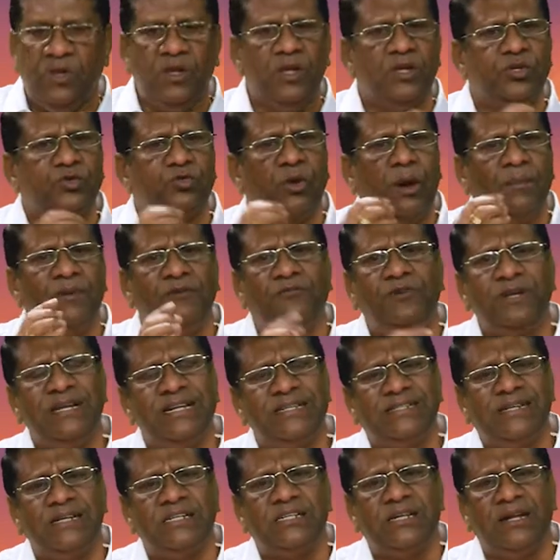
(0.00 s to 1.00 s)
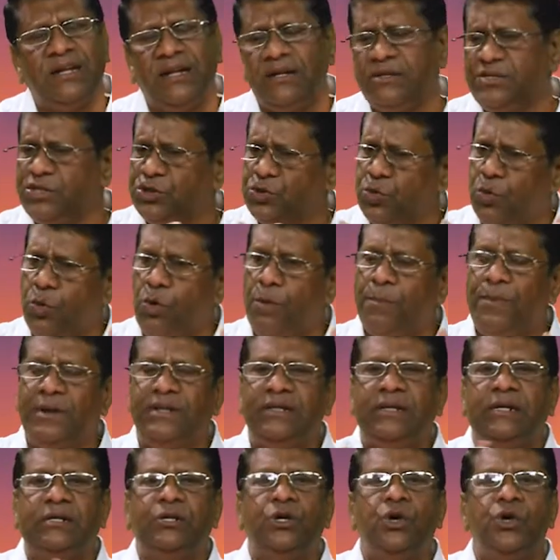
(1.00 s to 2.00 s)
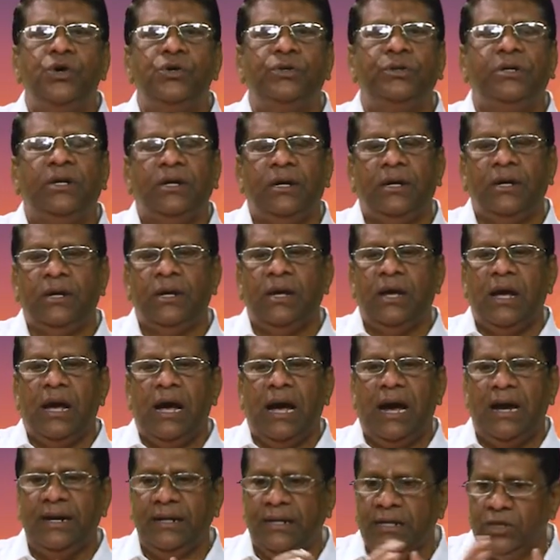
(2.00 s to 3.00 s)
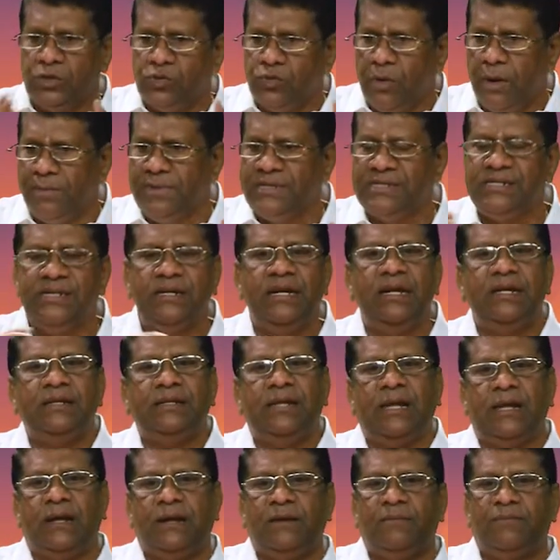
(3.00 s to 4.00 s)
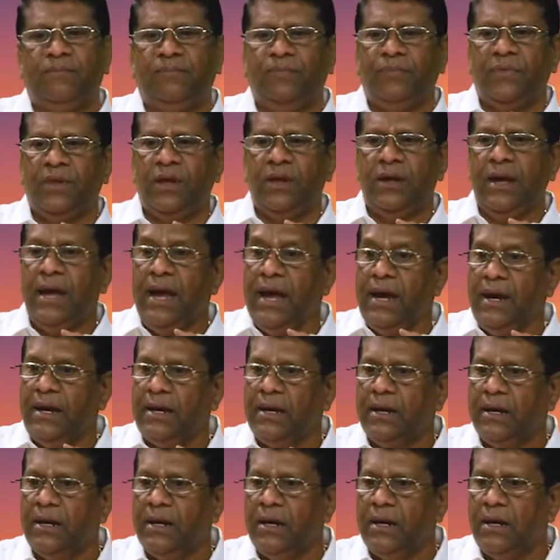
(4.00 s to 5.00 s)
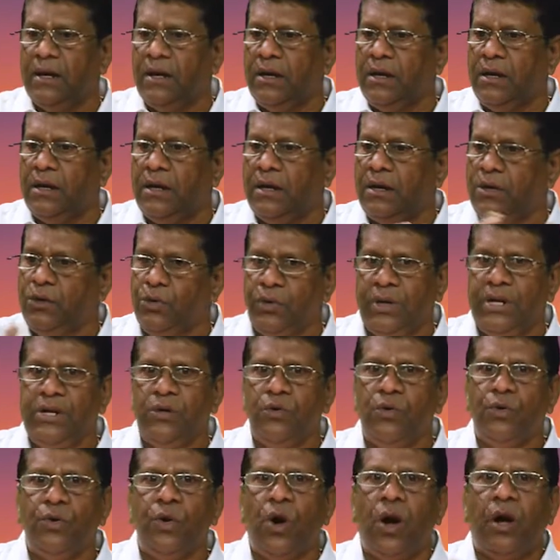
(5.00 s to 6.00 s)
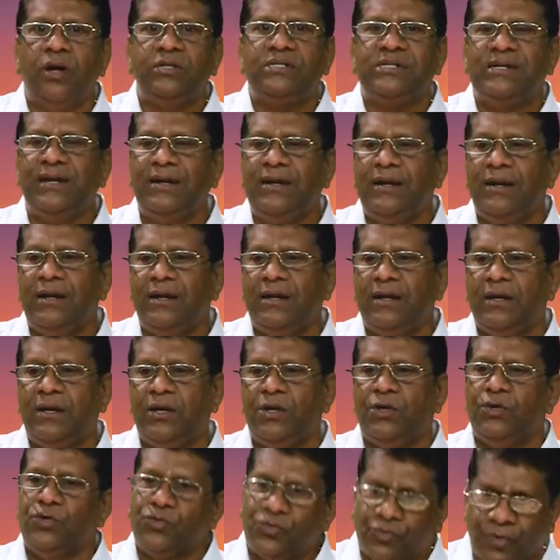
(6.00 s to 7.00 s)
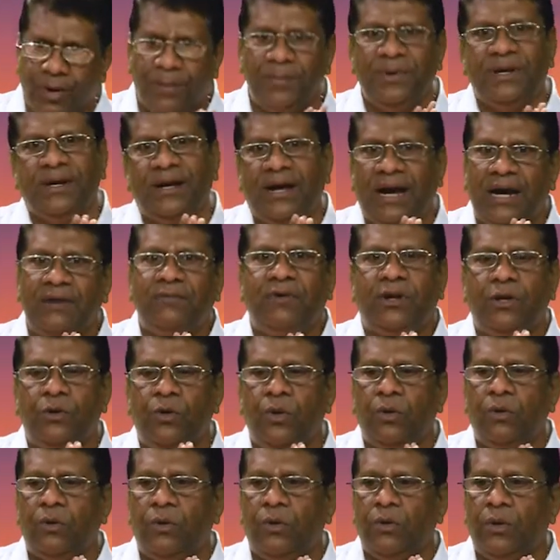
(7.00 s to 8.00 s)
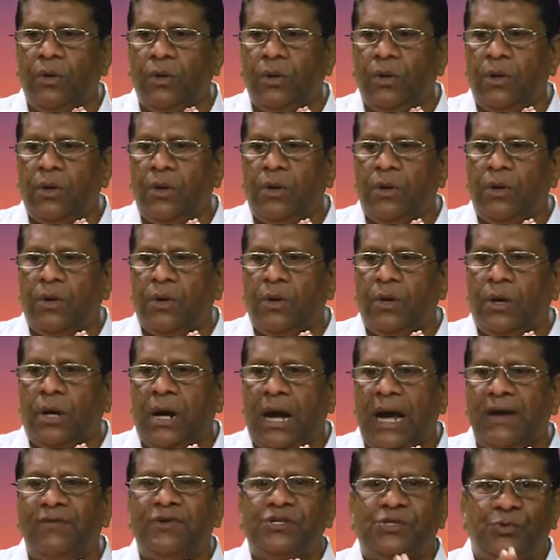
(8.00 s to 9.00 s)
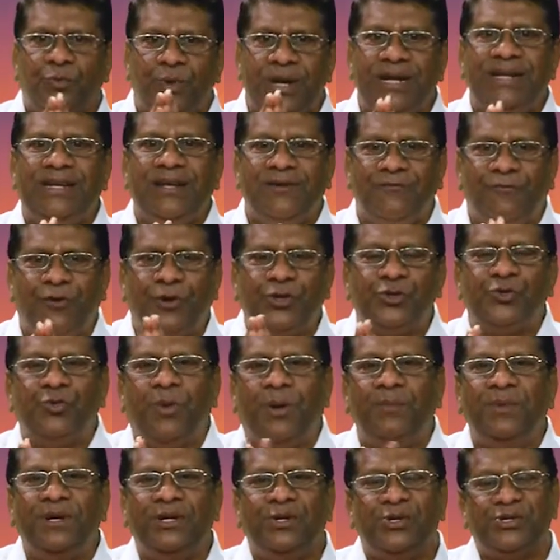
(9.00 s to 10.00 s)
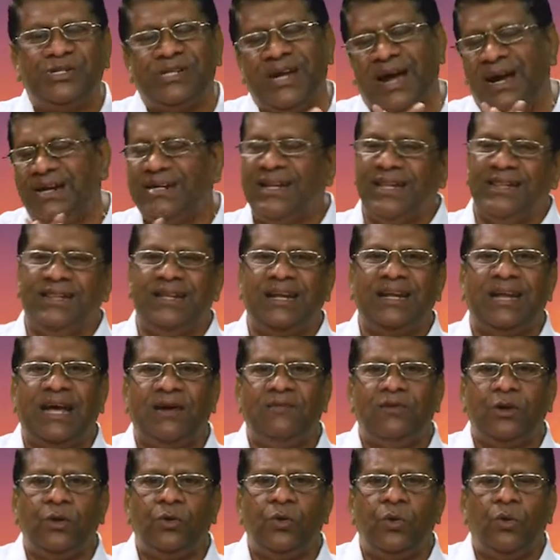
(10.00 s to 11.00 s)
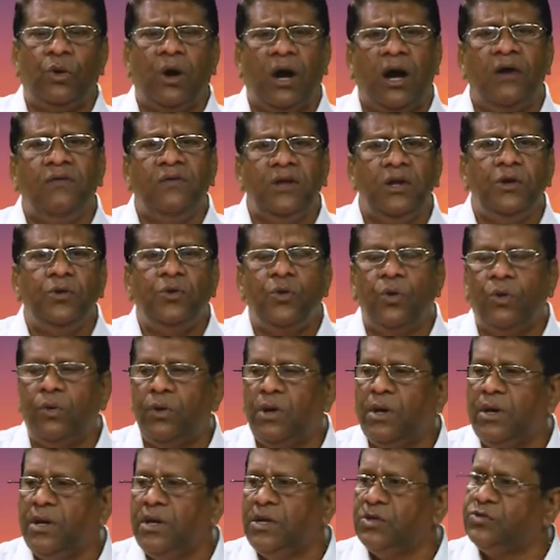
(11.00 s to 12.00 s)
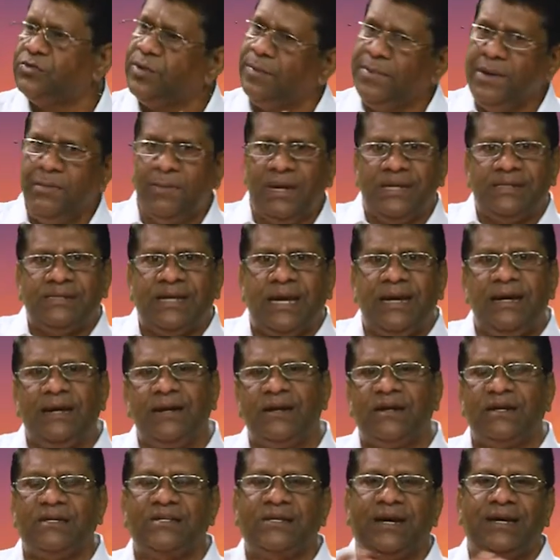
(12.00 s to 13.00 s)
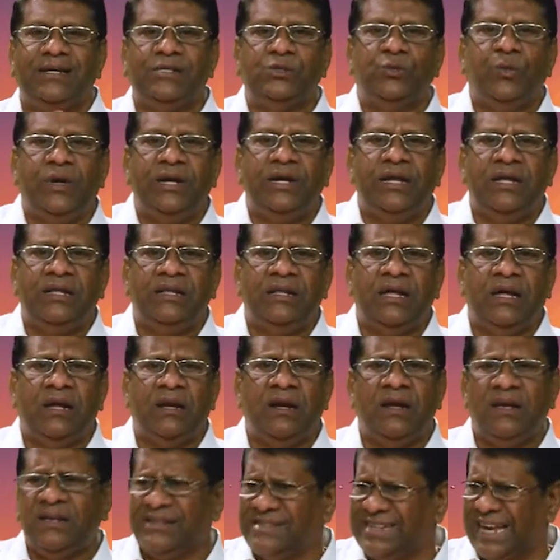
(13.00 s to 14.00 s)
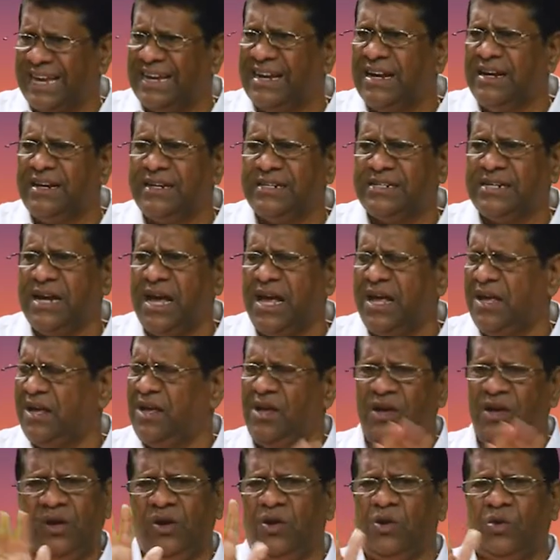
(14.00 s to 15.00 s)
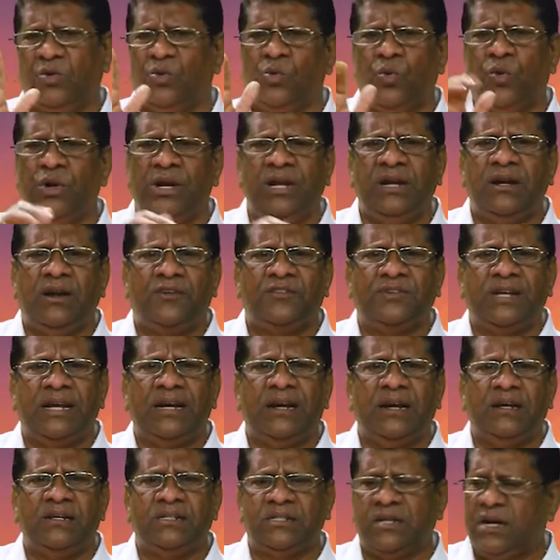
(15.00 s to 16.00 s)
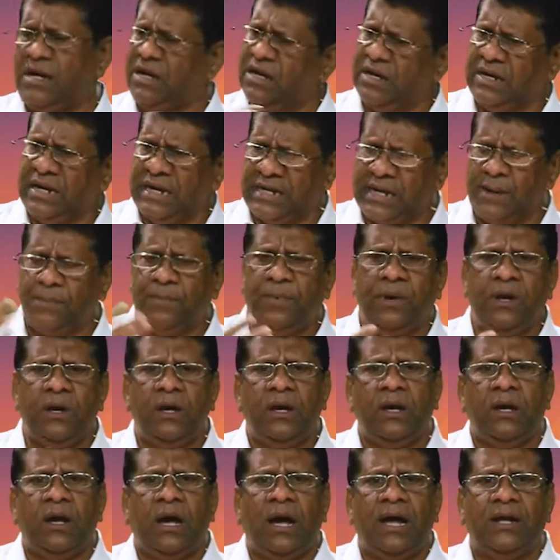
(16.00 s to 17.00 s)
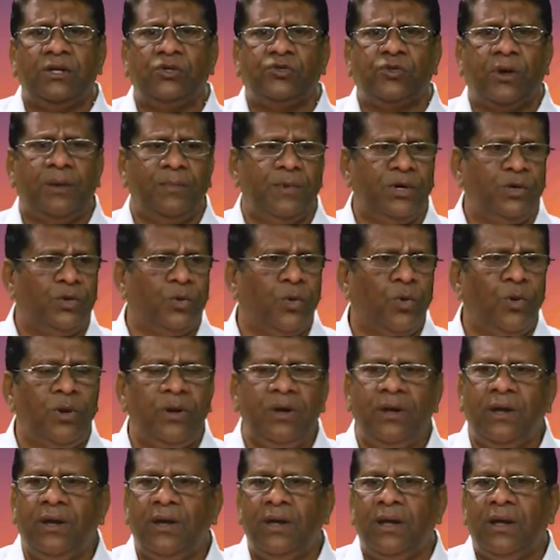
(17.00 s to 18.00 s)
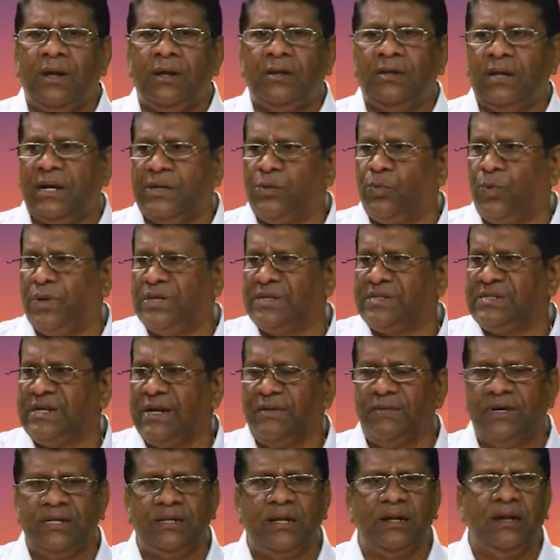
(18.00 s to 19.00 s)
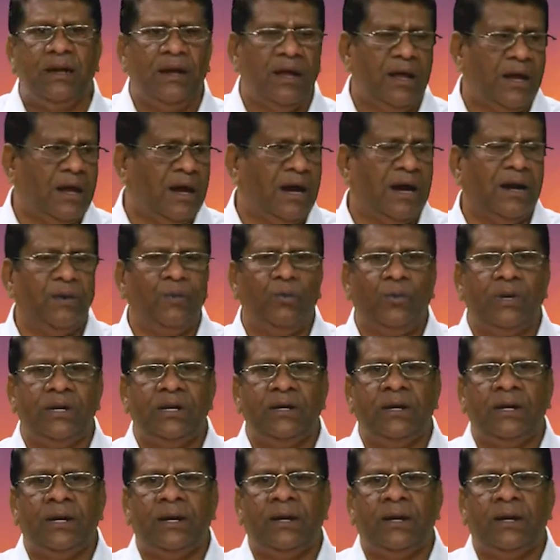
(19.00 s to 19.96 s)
Swami finished his lunch, opened the door, and his Swami sitting there. Hey, you didn't go to hostel? Swami, I will go. I was waiting for Swami to start, and then I will go. How will you go? Swami, my cycle rickshaw is waiting there. Cycle rickshaw? No need of cycle rickshaw. Get up. And Swami told that one Sevadal and one